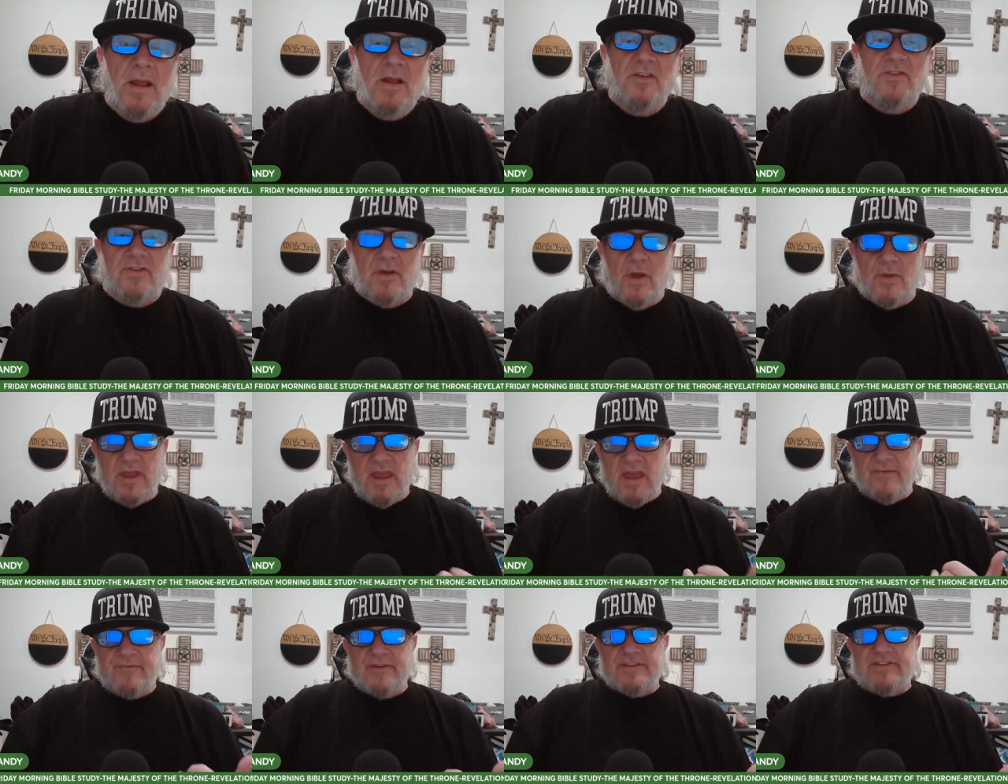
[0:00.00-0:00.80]
So
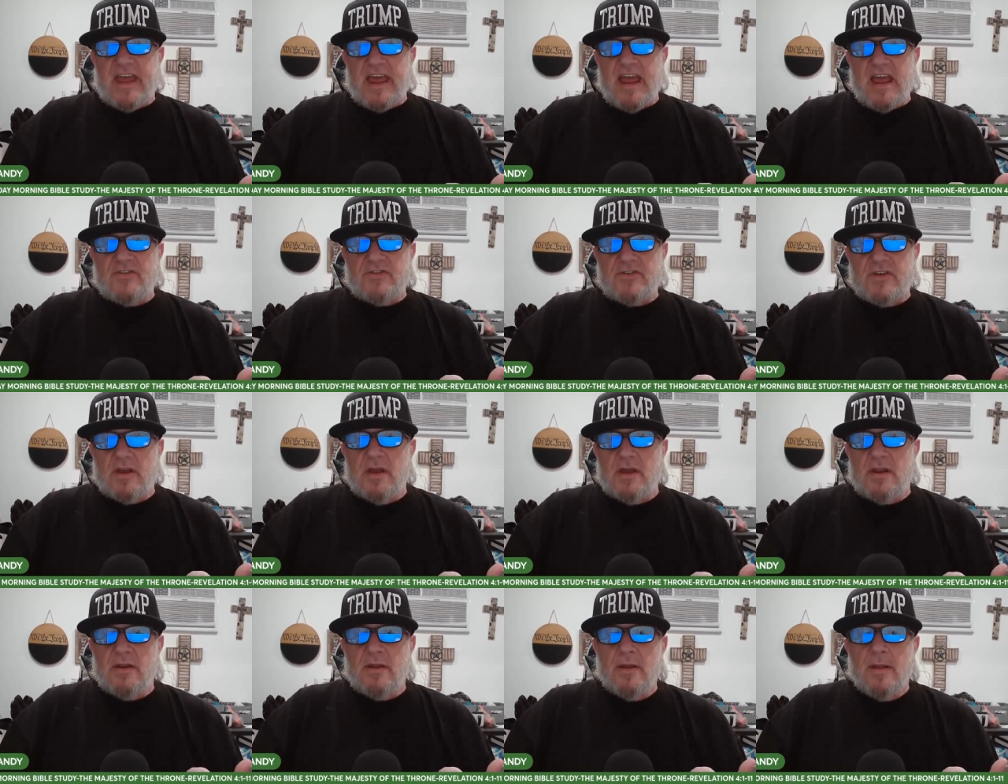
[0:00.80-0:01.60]
the
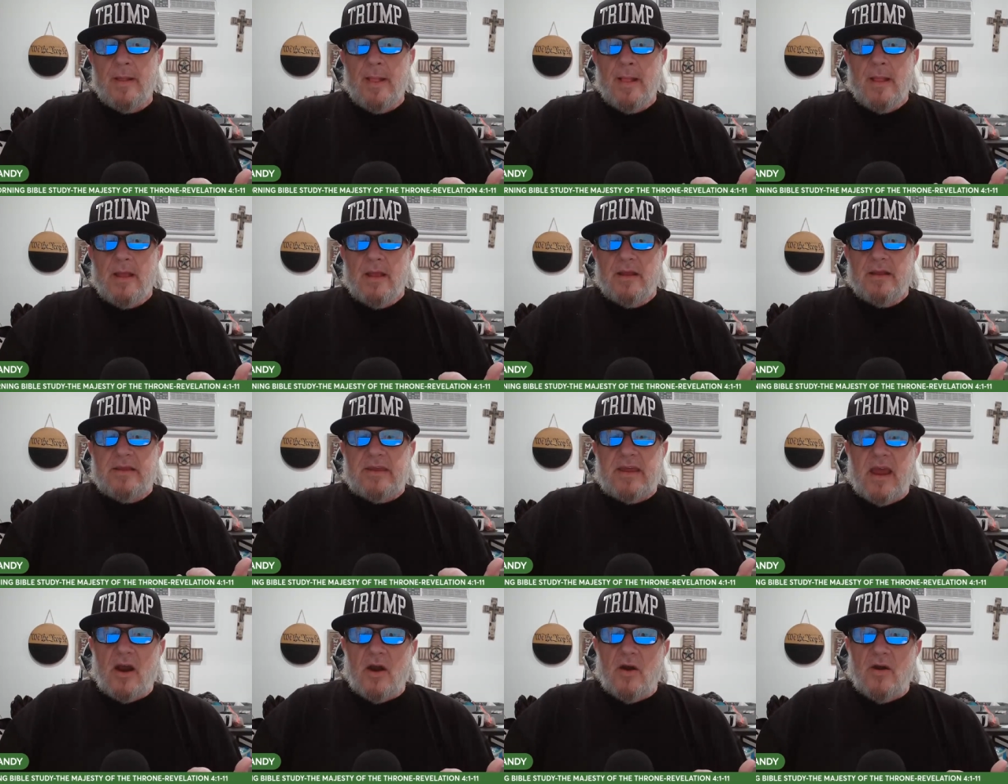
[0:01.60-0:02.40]
invitation
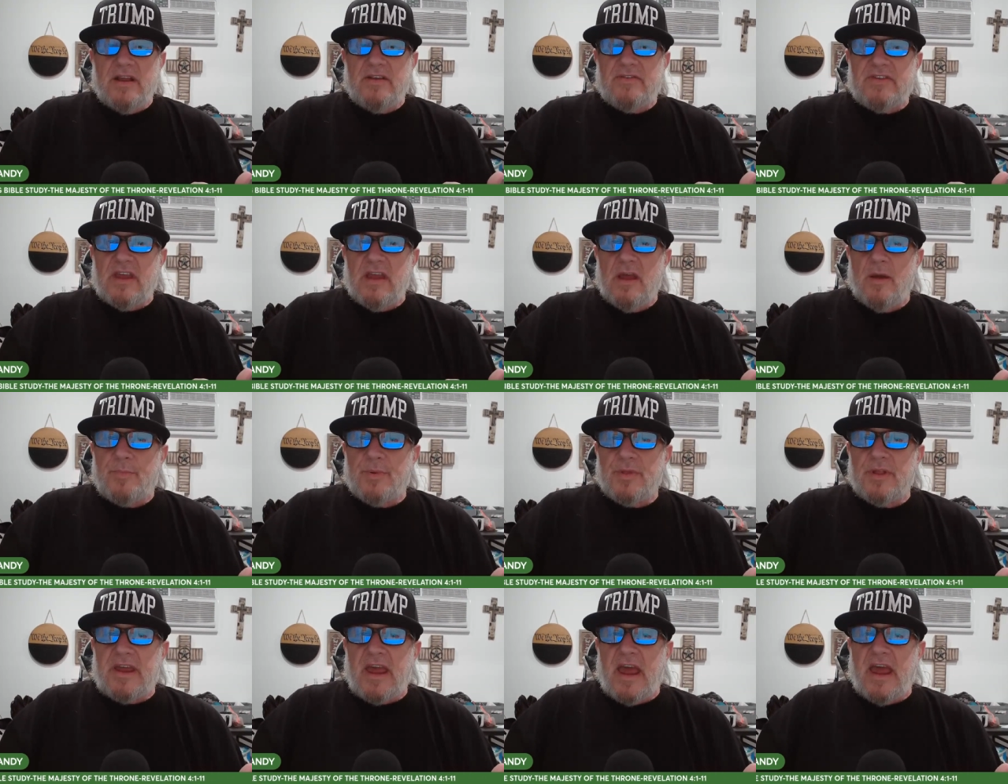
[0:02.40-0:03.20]
carries
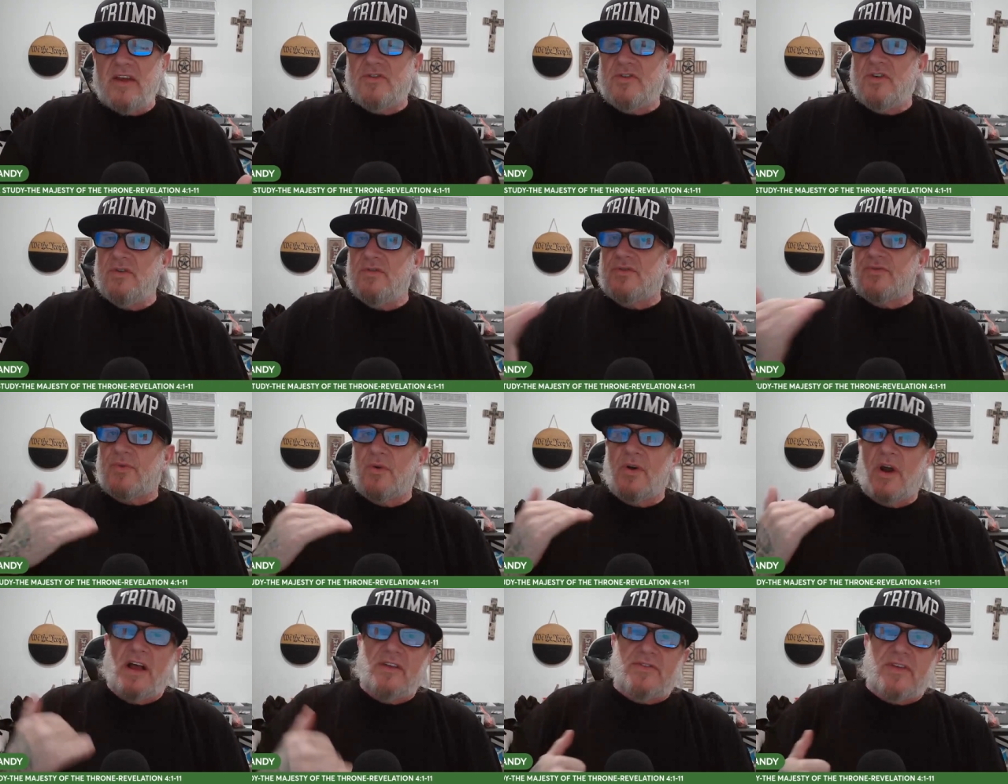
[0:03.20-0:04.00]
implications
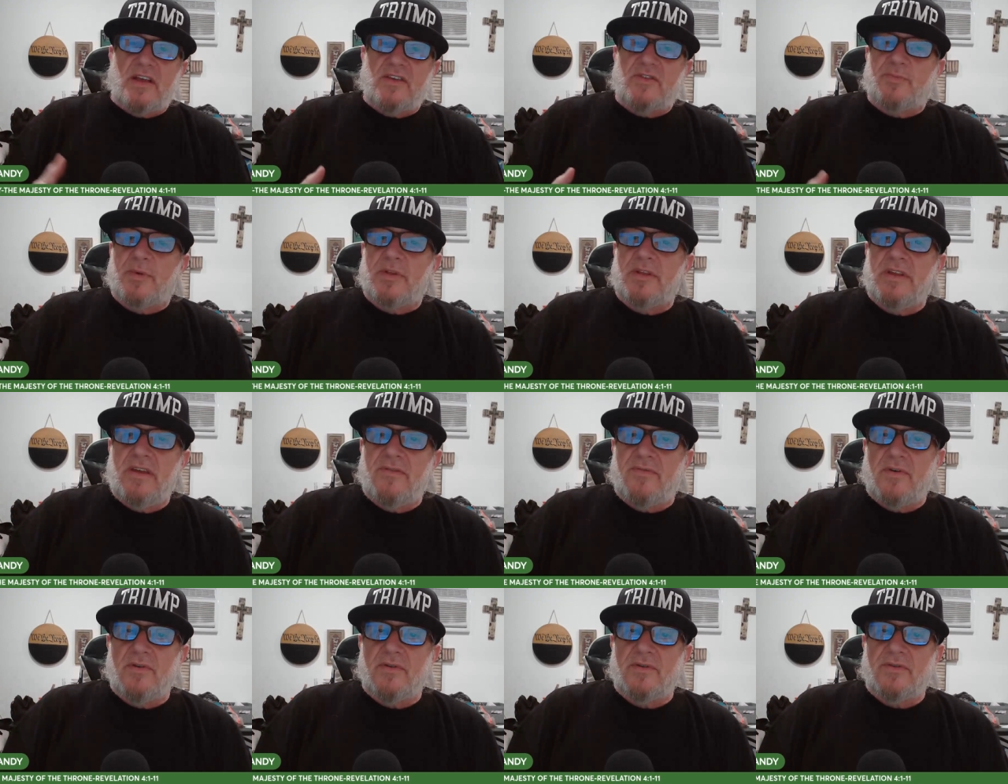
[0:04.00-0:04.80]
for us as
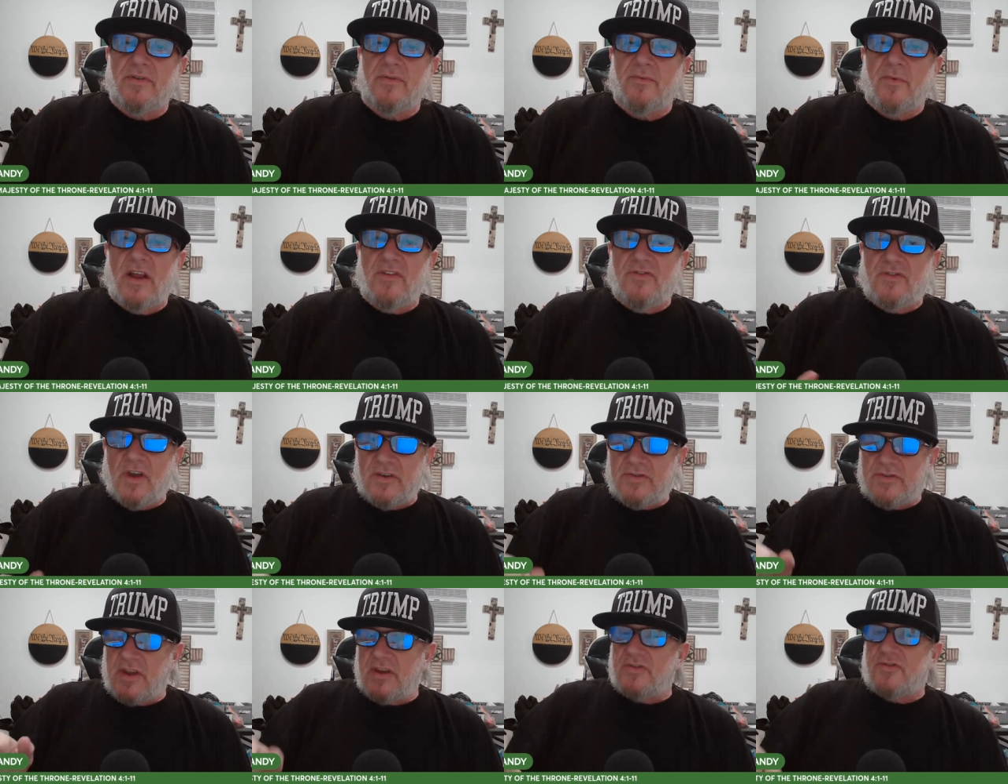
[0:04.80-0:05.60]
believers, right?
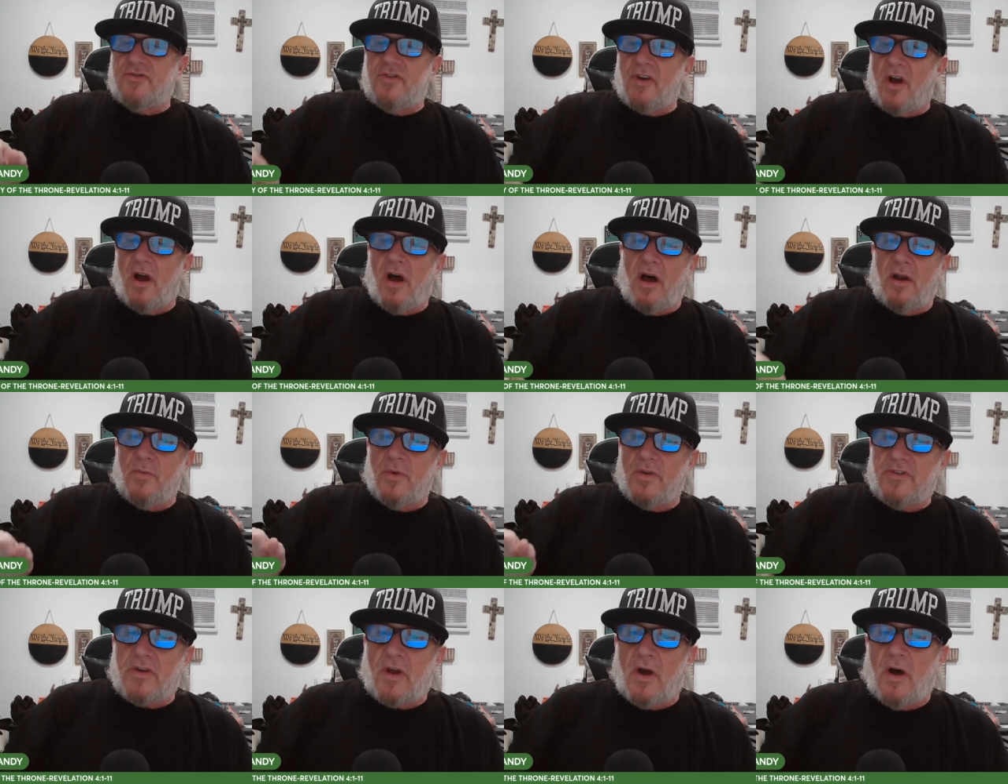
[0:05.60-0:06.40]
Just as John
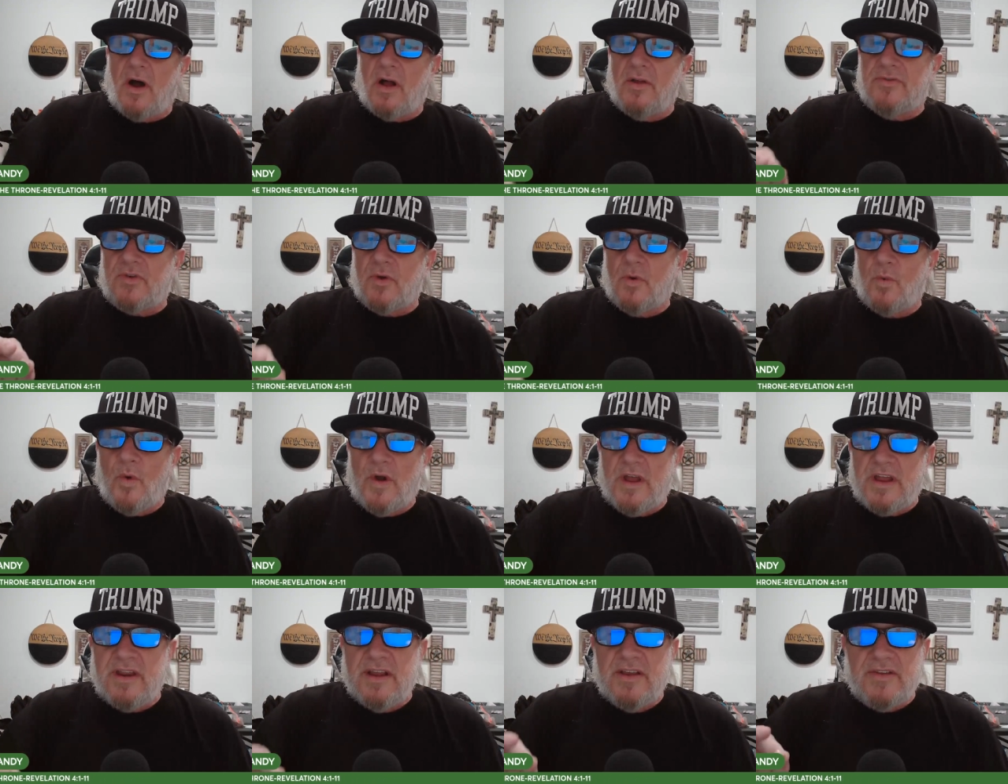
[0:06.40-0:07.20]
was called to
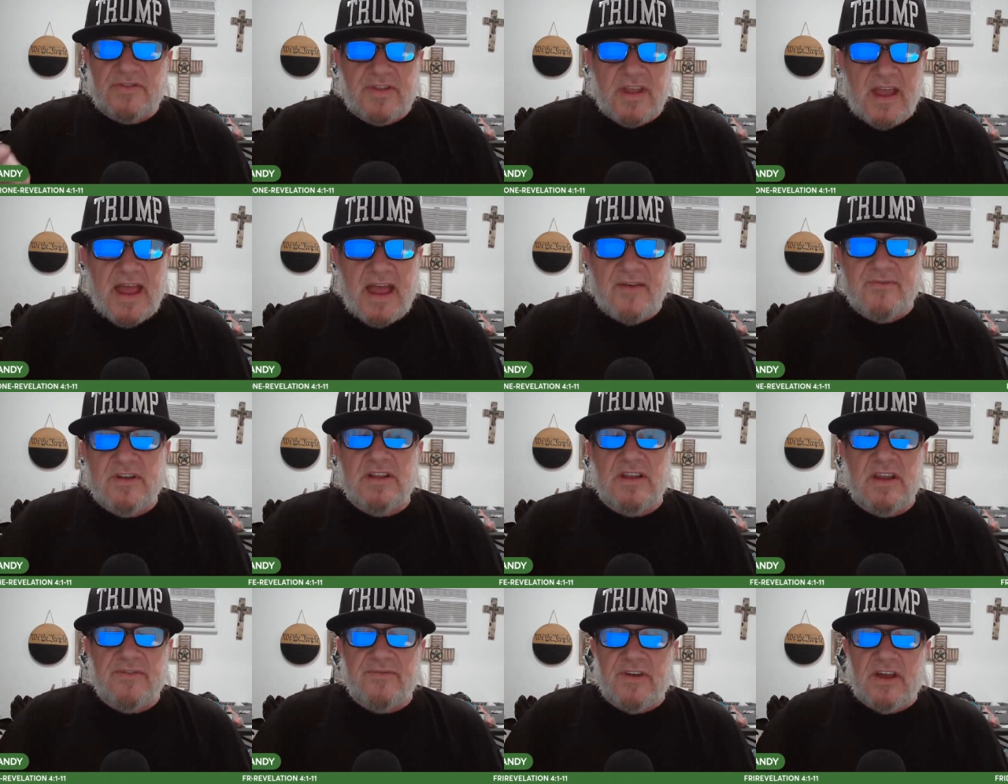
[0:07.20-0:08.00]
witness the
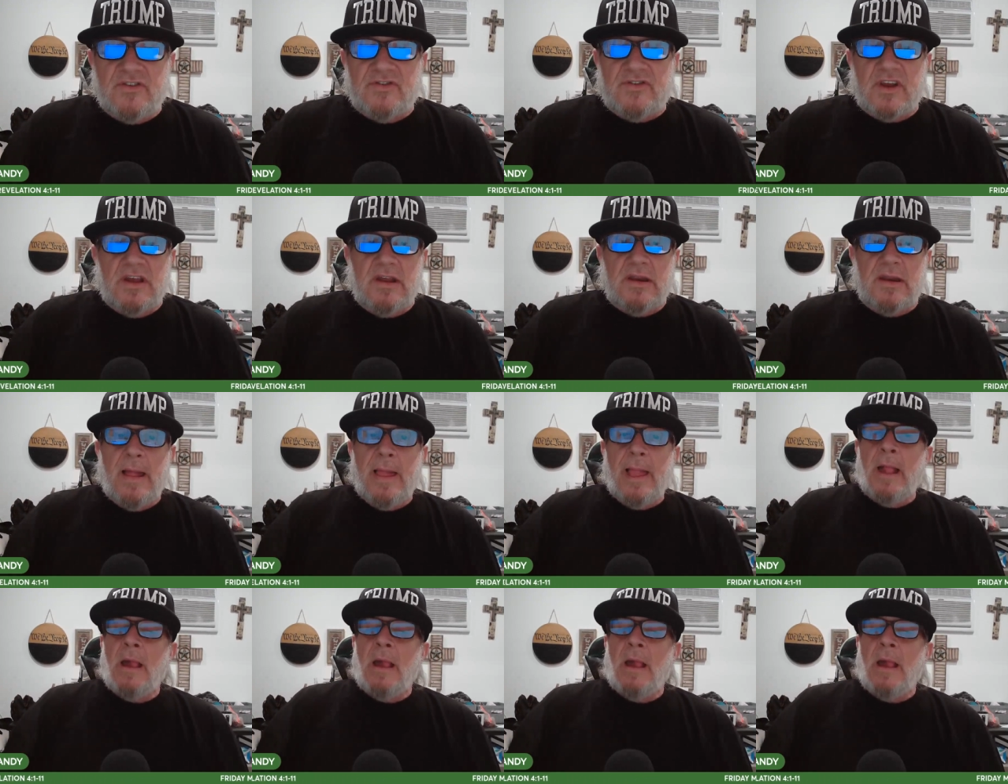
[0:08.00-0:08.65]
heavenly vision,